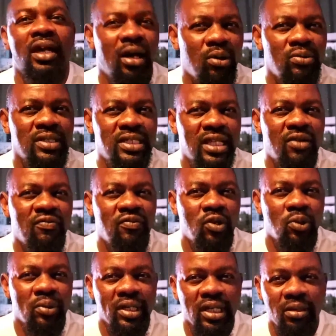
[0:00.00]
I will start
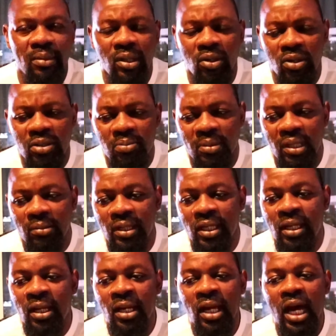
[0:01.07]
following him a lot. Maybe
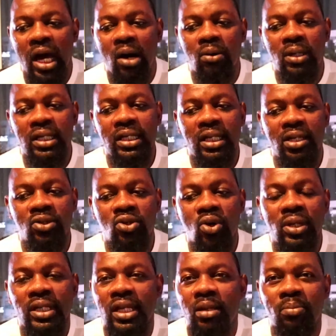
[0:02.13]
I will know
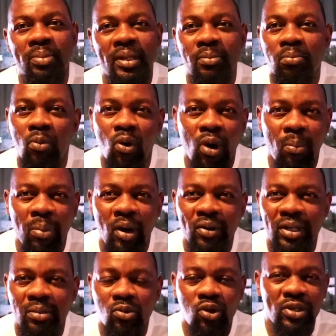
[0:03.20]
a little bit more about
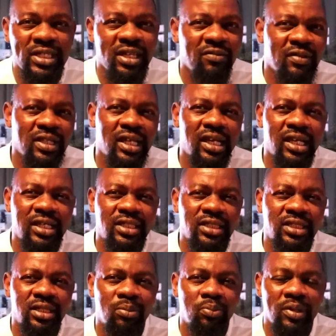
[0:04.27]
him, because even the
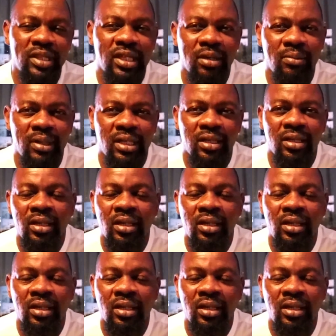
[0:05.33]
relationship with him